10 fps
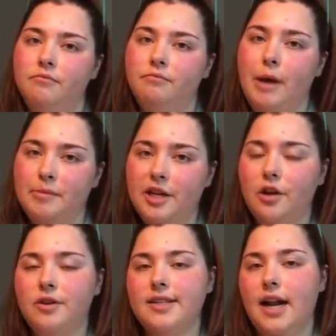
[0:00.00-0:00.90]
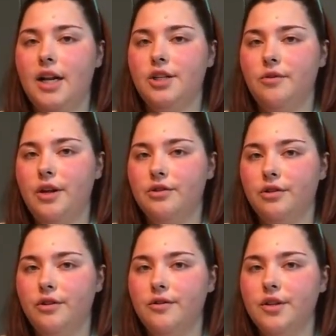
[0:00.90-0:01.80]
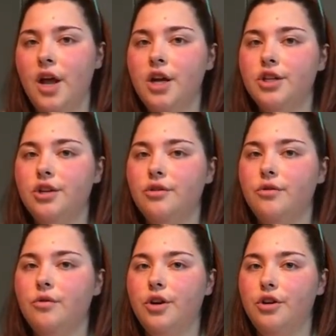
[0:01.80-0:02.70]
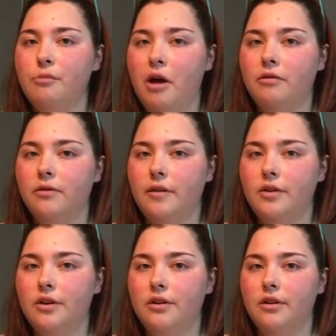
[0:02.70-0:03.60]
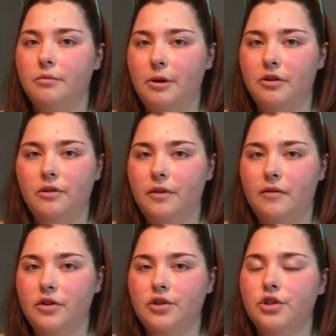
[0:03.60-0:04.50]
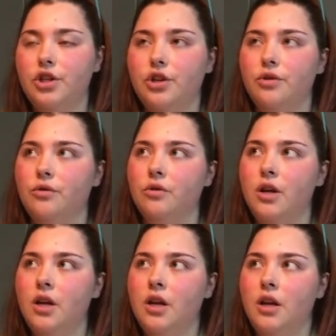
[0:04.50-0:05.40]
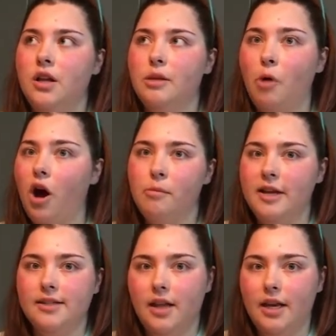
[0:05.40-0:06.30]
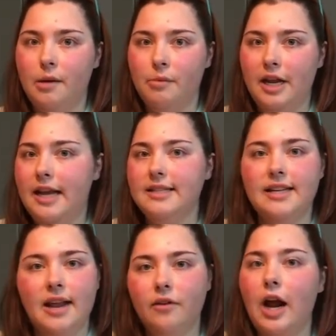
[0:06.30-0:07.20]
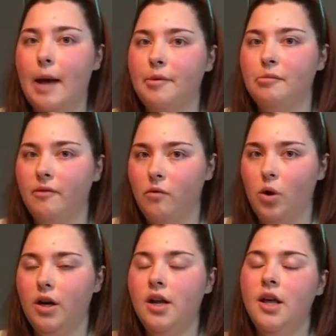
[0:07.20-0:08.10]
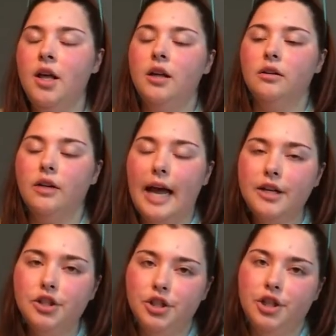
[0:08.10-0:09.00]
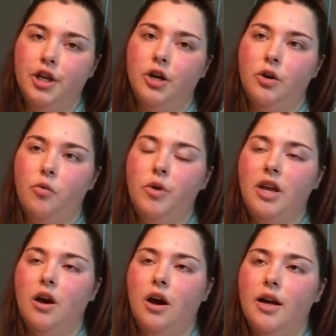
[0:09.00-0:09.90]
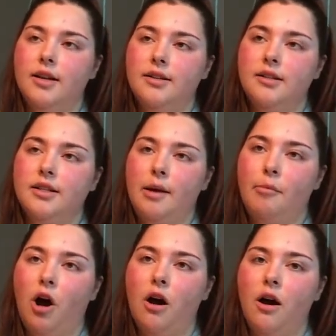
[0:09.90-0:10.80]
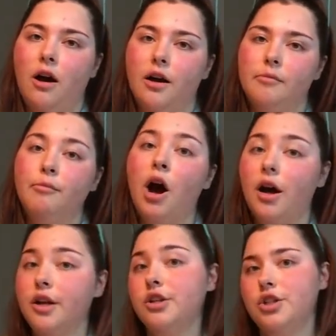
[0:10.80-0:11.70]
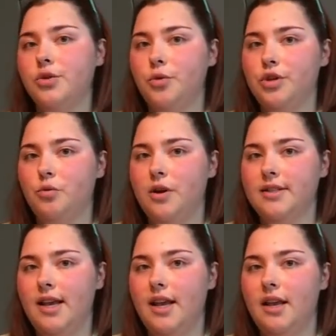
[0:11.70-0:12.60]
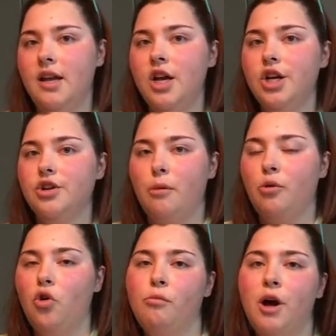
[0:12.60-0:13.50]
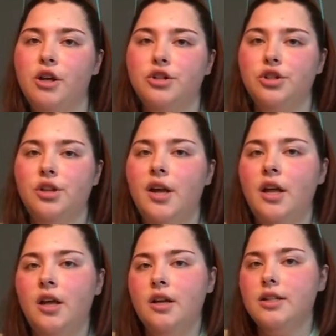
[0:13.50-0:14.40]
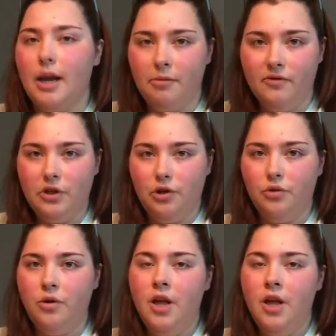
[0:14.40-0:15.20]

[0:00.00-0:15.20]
PepsiCo decided to introduce 2 new Mountain Dew flavors to the Baja Blast lineup. It has never happened before. Last year we got Baja Punch, which was a tropical punch type of dew,